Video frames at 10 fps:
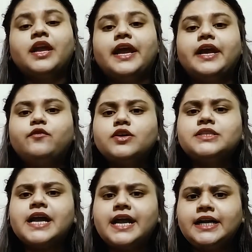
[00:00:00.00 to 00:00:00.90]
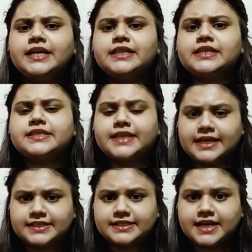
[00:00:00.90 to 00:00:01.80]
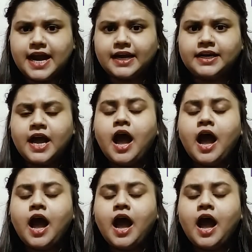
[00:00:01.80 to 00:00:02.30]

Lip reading: It was held in this case that